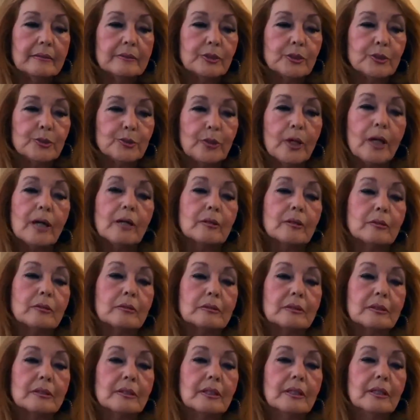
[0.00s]

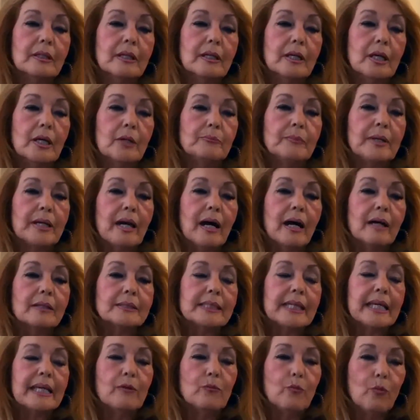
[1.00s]
struggled
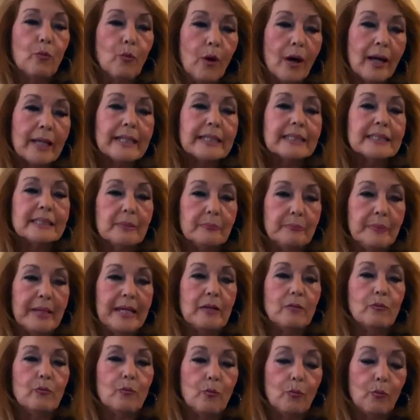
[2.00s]
because he wanted to
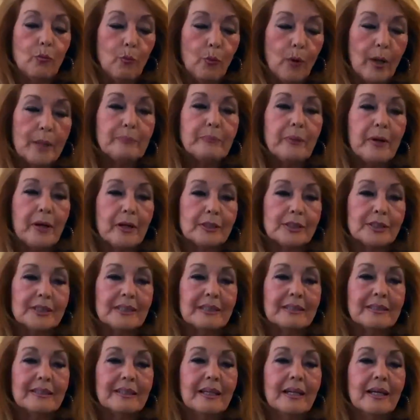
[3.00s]
be one
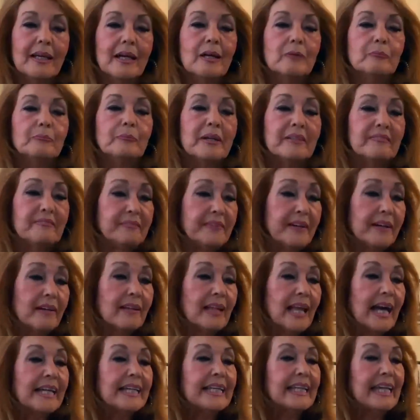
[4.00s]
person, but
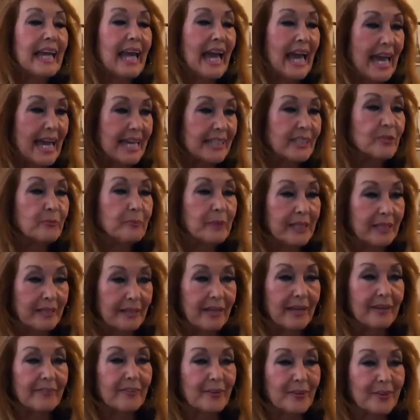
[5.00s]
felt like he had to be
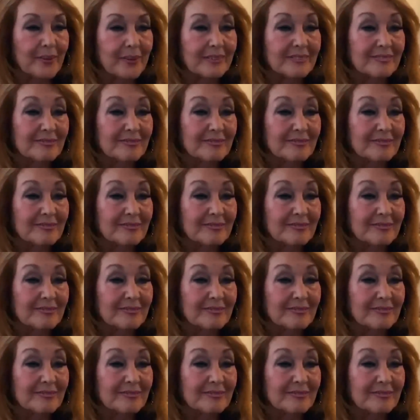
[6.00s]
another.